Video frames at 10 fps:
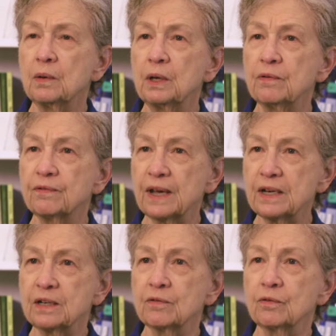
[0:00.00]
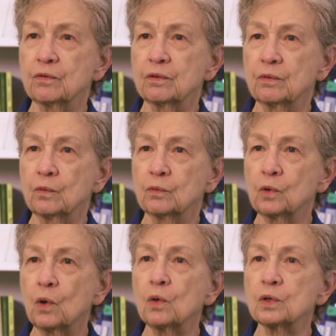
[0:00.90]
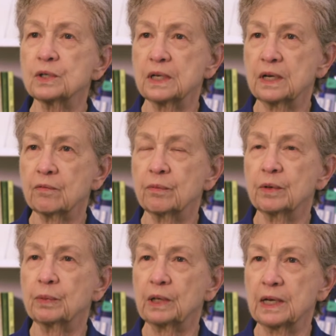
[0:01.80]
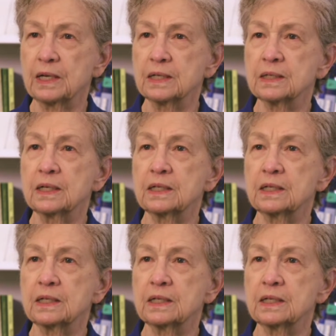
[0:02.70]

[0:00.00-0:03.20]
effective roles that government plays,